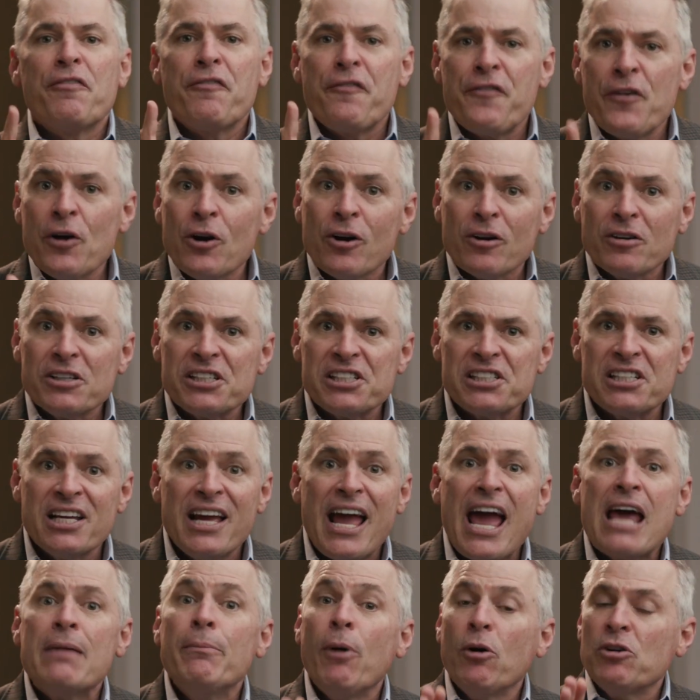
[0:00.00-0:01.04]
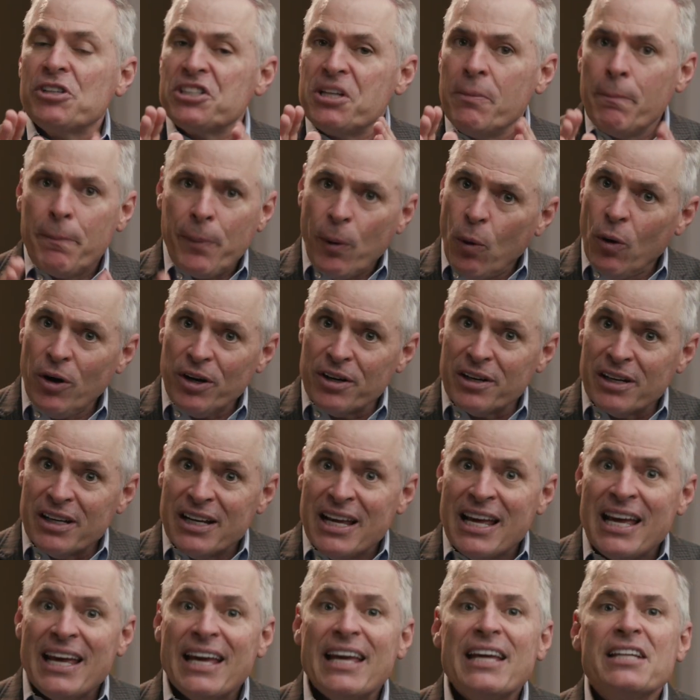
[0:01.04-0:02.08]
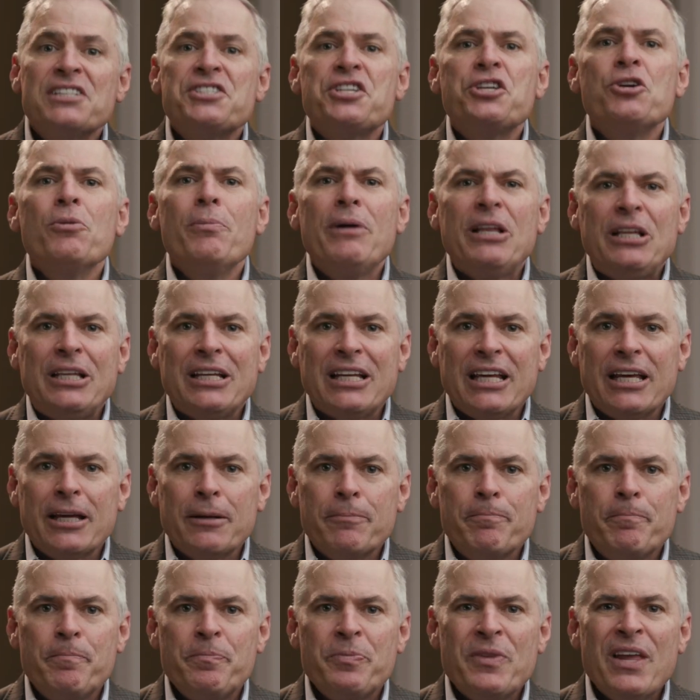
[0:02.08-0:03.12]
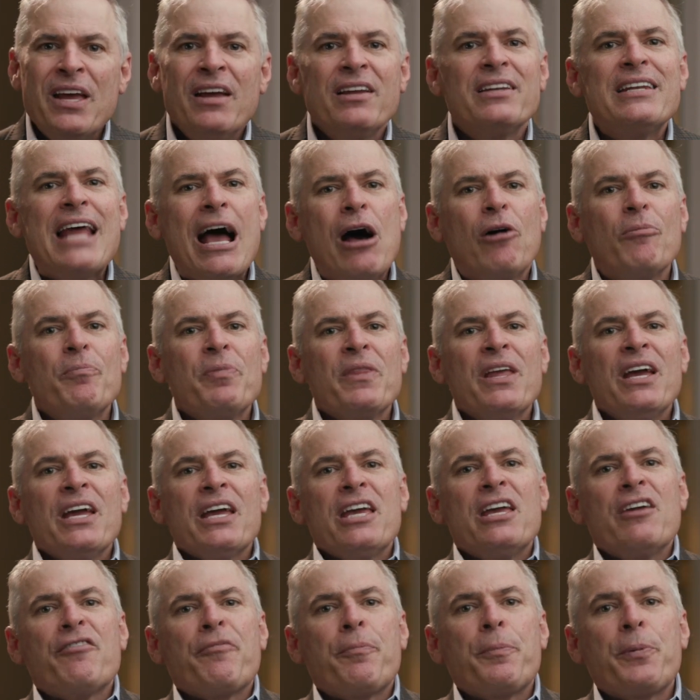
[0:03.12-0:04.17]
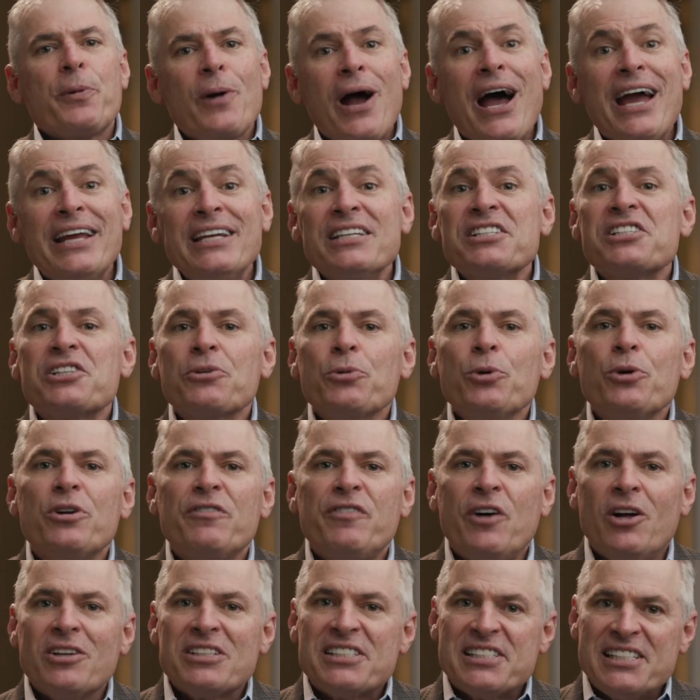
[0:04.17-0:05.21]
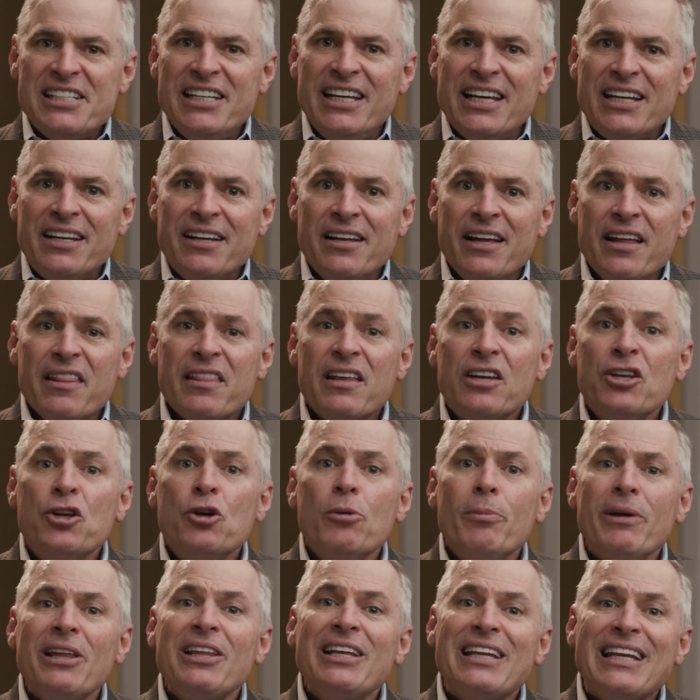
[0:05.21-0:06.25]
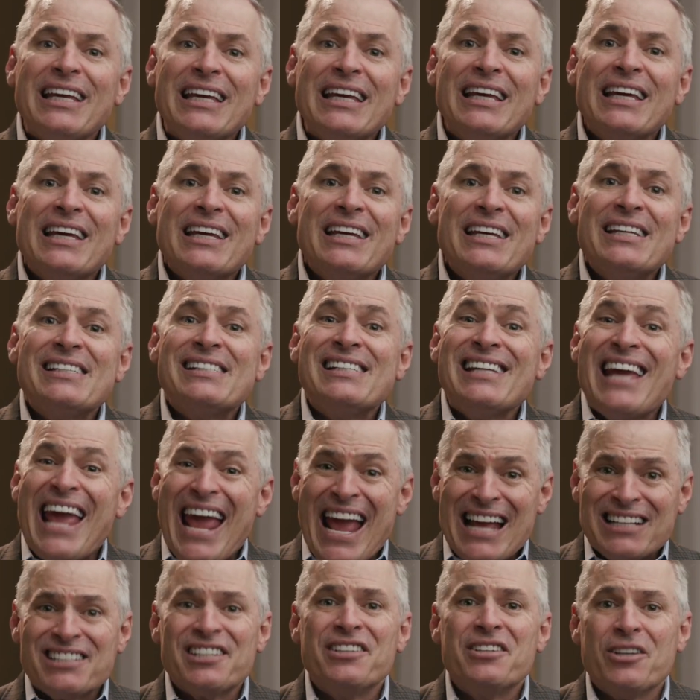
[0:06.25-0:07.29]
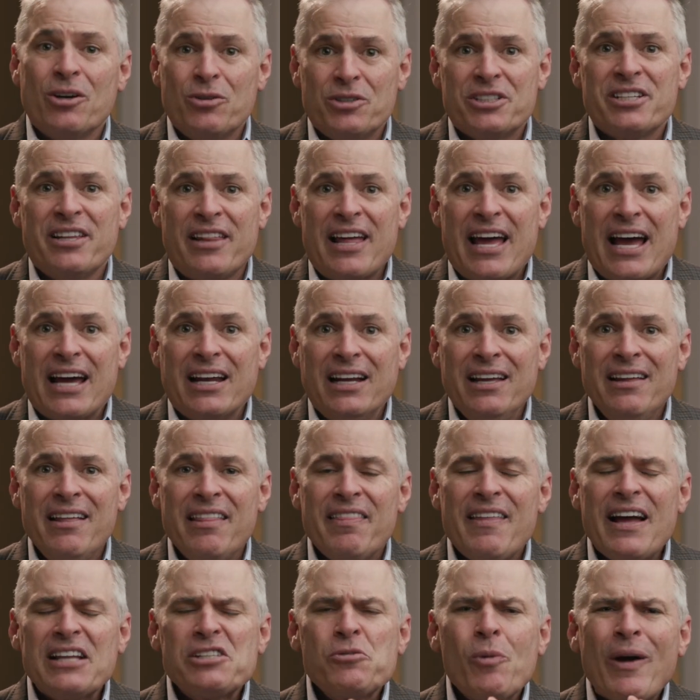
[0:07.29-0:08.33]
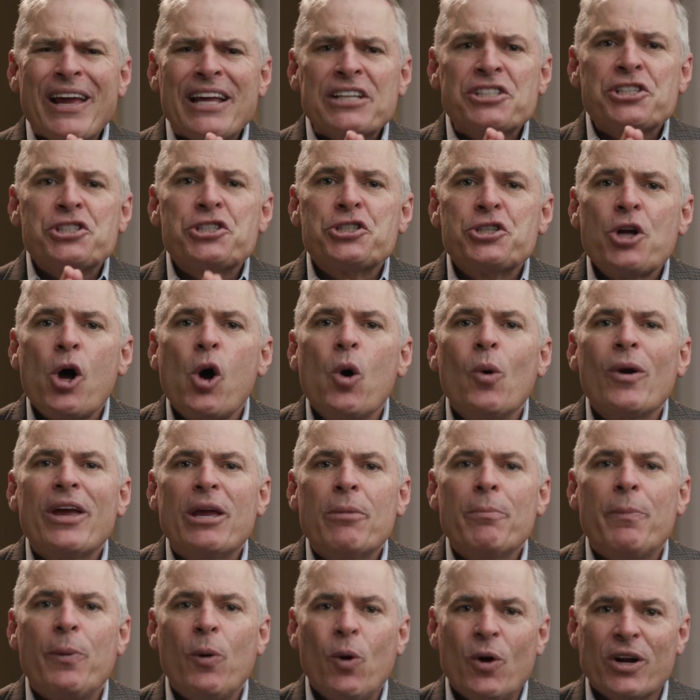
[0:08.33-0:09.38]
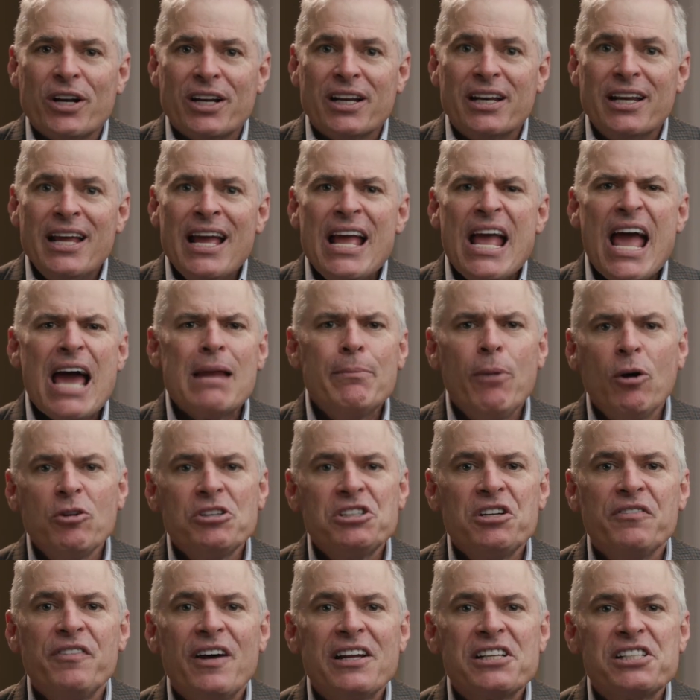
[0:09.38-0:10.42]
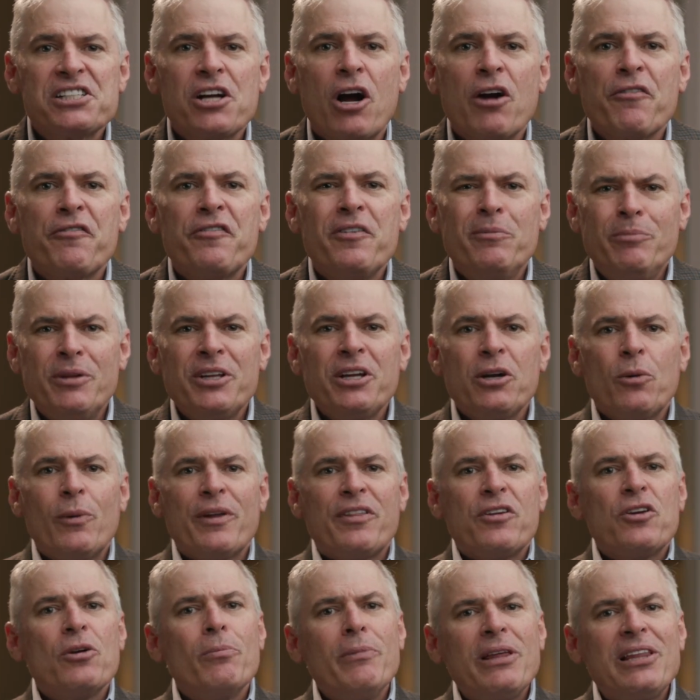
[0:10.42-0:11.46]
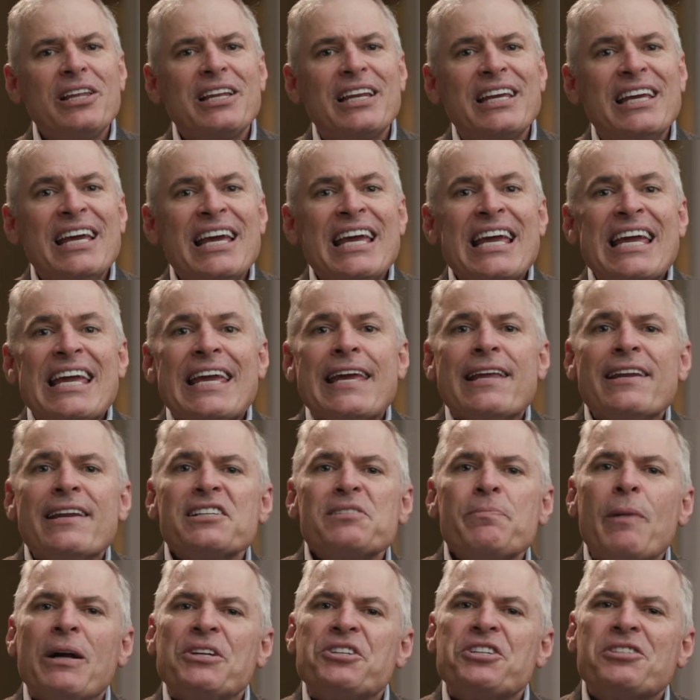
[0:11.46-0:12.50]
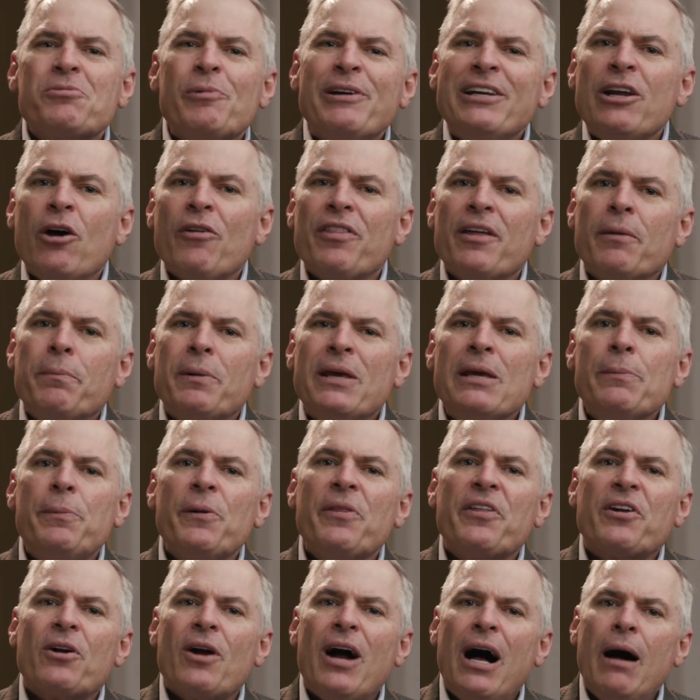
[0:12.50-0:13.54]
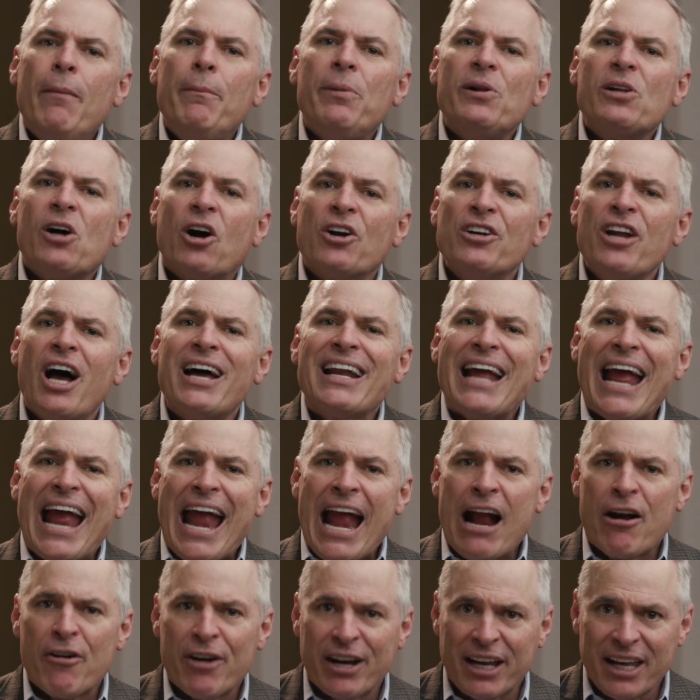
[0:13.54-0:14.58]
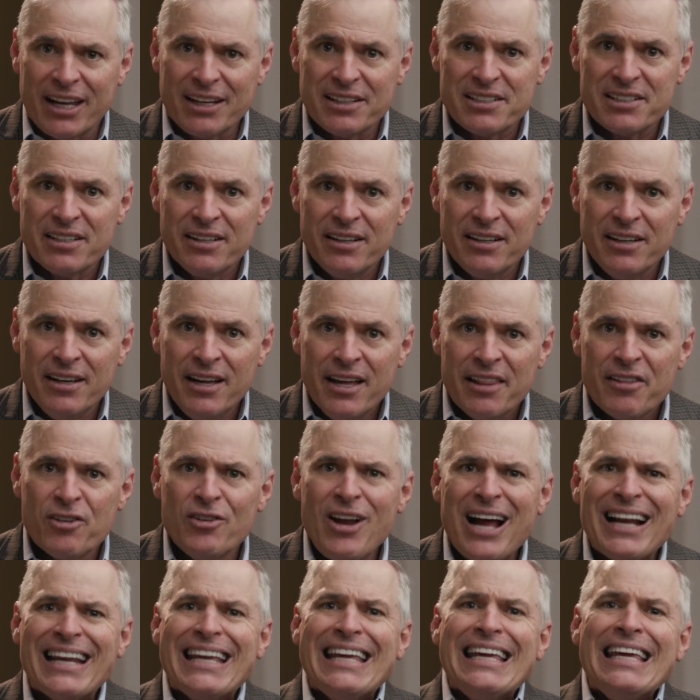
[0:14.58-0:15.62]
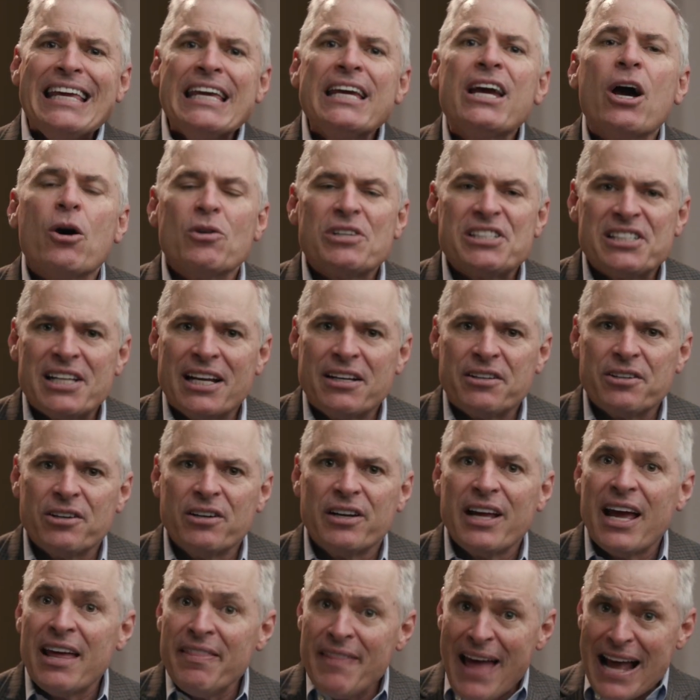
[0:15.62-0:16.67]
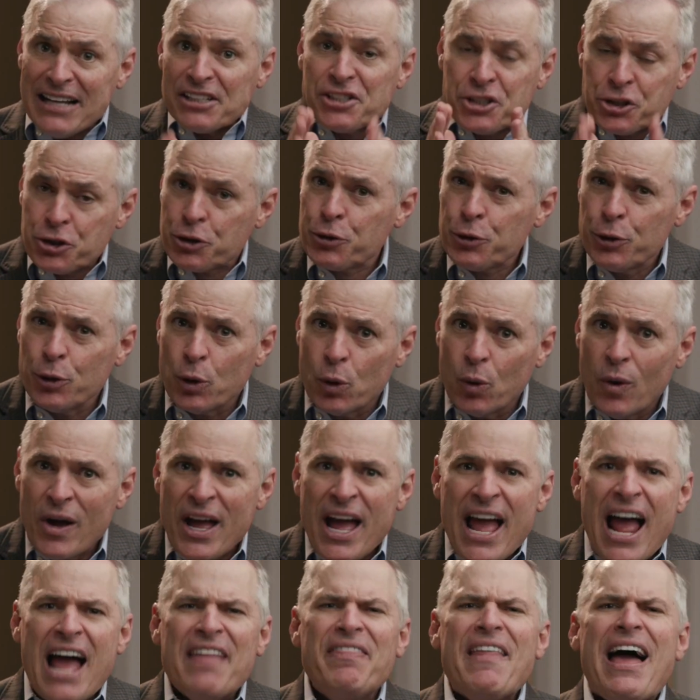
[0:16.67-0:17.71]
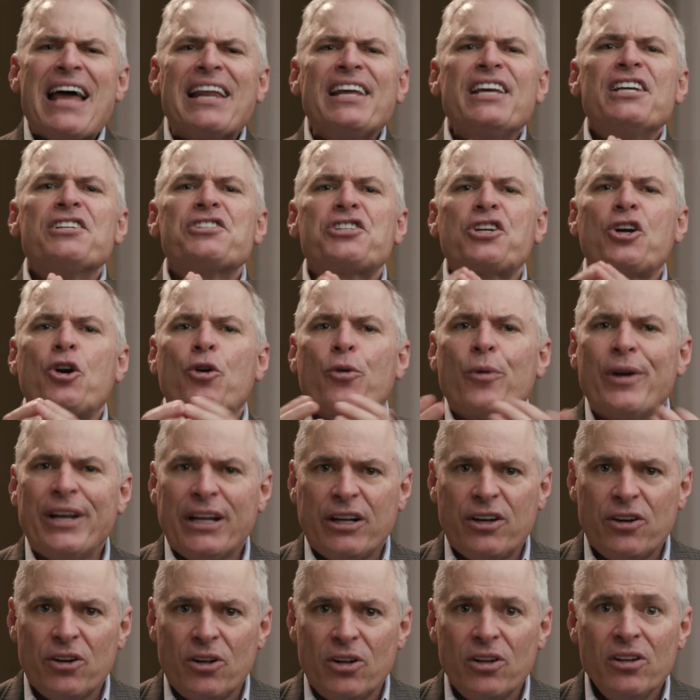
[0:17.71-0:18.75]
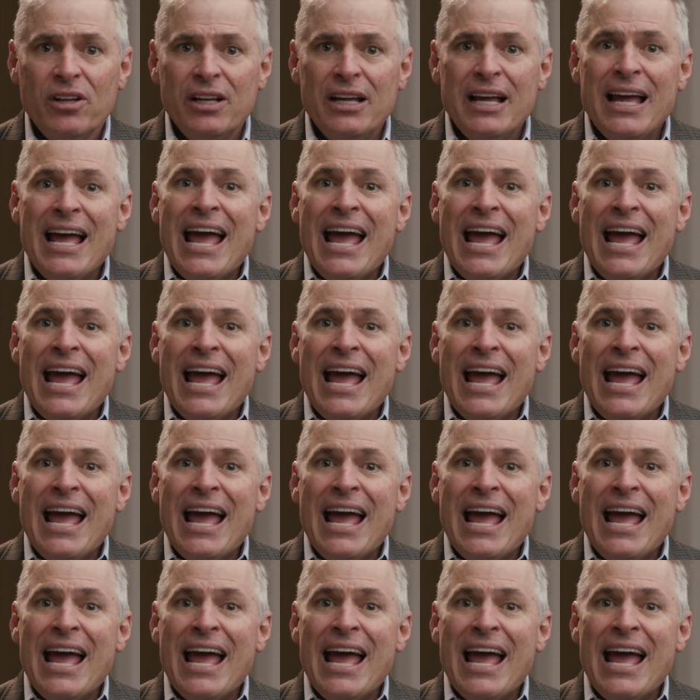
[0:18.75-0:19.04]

The first and most important is humility. Now, if pride is the root of all sin, then humility is the antidote to that. That's why it's so important. And most of us are familiar with humility much as we know that people that are humble are not arrogant, they're not ego centered. And that's true, and that is critical.